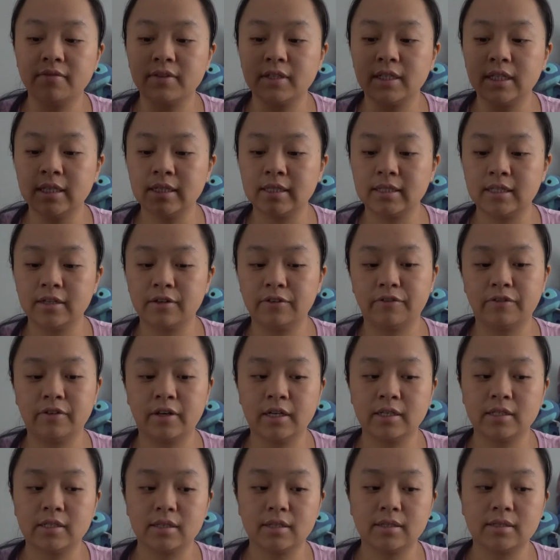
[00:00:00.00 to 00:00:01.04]
the
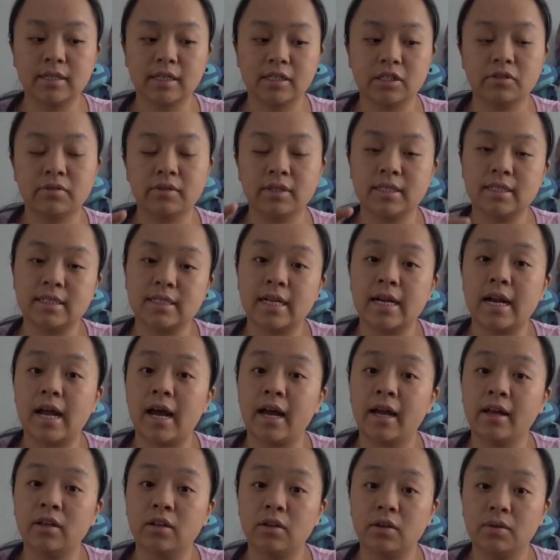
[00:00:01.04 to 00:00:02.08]
different accessories that
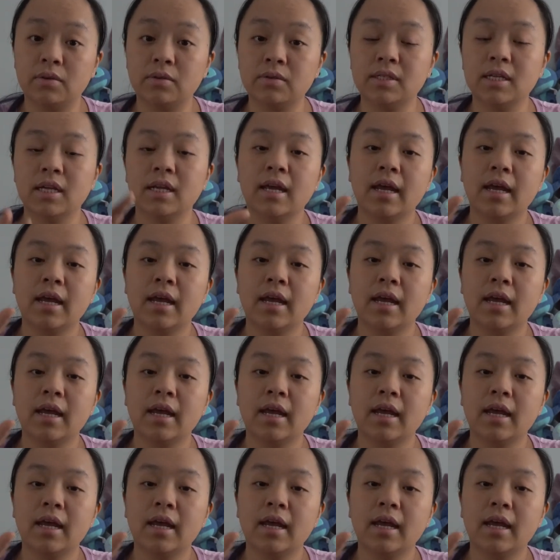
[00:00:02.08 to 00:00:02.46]
I use